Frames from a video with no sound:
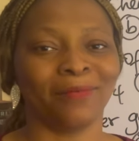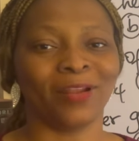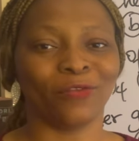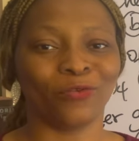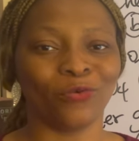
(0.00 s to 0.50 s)

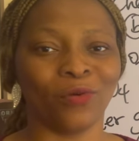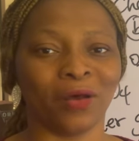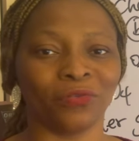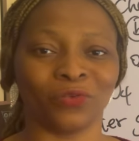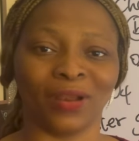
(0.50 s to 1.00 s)
Please do
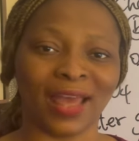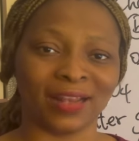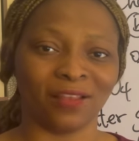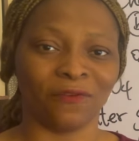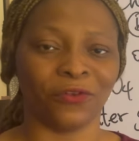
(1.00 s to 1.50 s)
well to
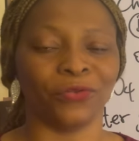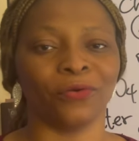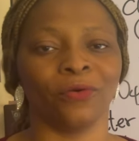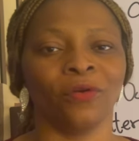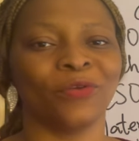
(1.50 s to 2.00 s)
like this
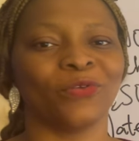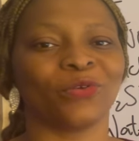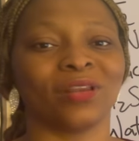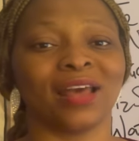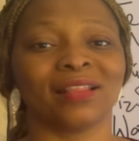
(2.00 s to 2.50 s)
video
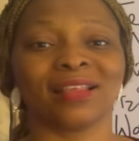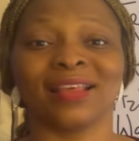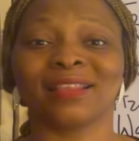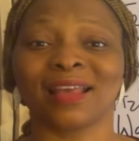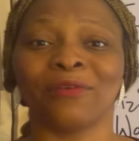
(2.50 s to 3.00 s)
so that
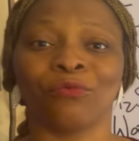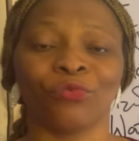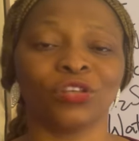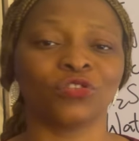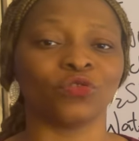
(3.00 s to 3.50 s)
it can
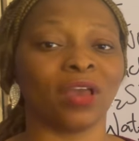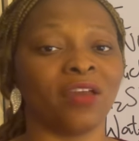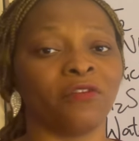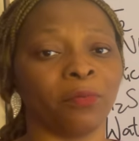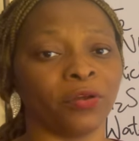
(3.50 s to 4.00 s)
reach to
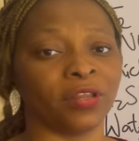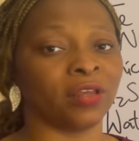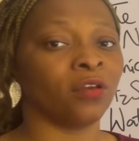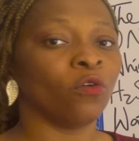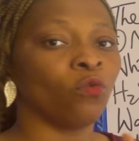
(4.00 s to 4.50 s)

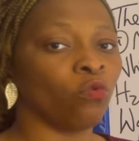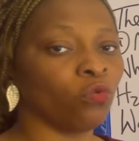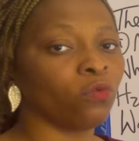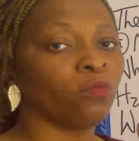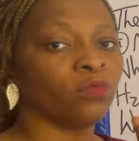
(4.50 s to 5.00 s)
everybody
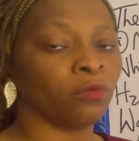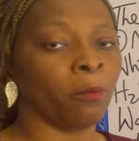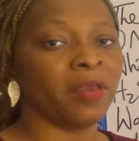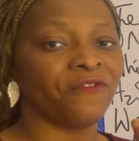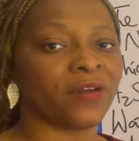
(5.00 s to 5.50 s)
who
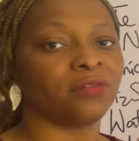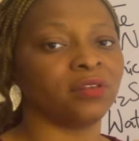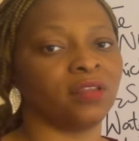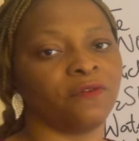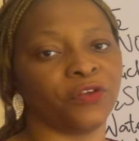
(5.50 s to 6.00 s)
may find
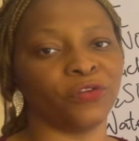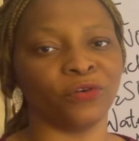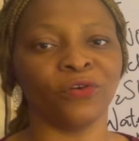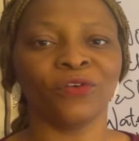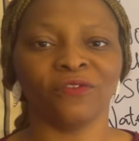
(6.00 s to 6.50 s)
this
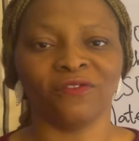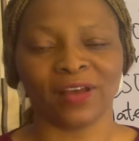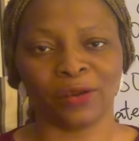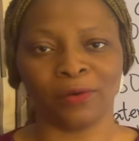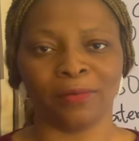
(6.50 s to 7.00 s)
video
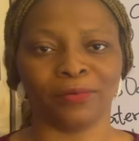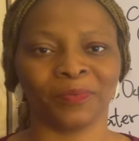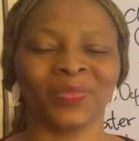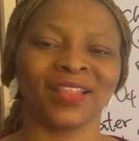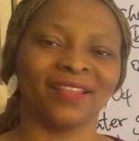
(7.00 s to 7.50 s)
valuable.
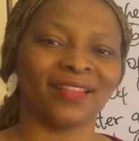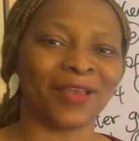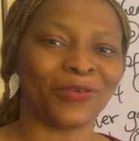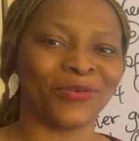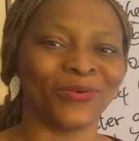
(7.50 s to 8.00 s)

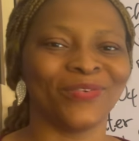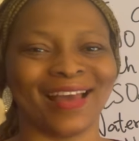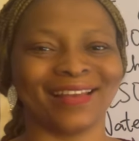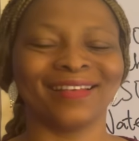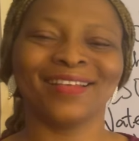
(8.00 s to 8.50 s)
Thank you
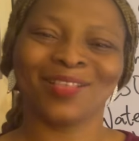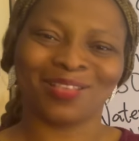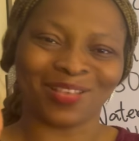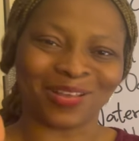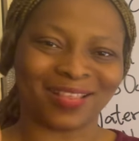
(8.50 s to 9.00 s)
and
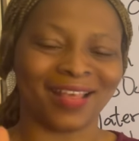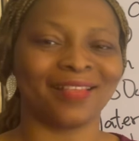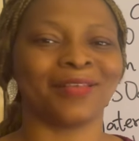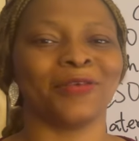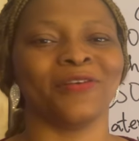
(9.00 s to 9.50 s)

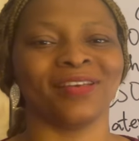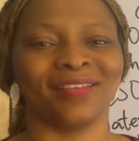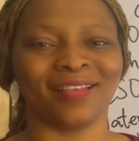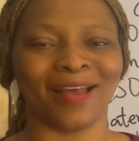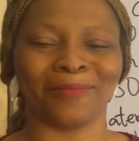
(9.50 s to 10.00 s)
success in your
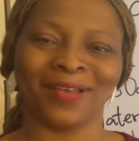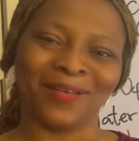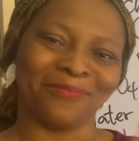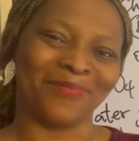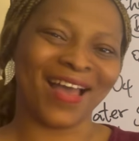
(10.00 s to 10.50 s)
exam.
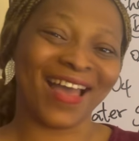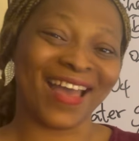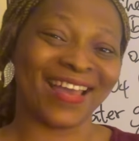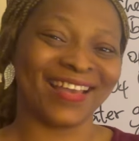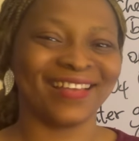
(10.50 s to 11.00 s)
Bye.